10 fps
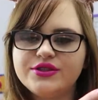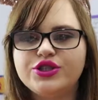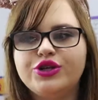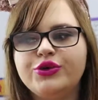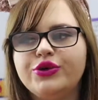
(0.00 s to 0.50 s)

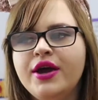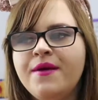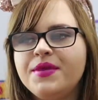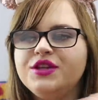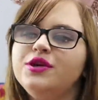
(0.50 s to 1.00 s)
to
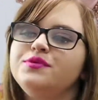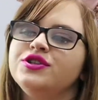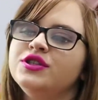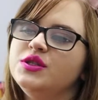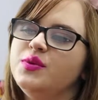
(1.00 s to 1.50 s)

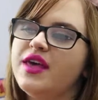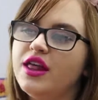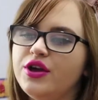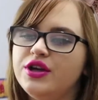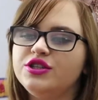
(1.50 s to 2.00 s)
Egyptians where they
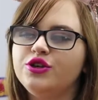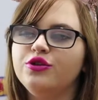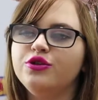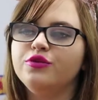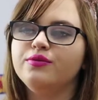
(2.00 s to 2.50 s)
learned
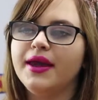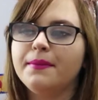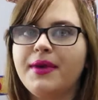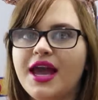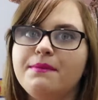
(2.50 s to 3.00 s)
to
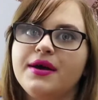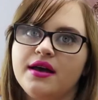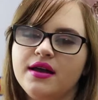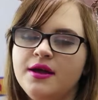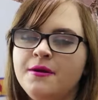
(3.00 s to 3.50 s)
make
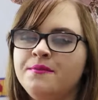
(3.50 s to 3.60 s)
paper,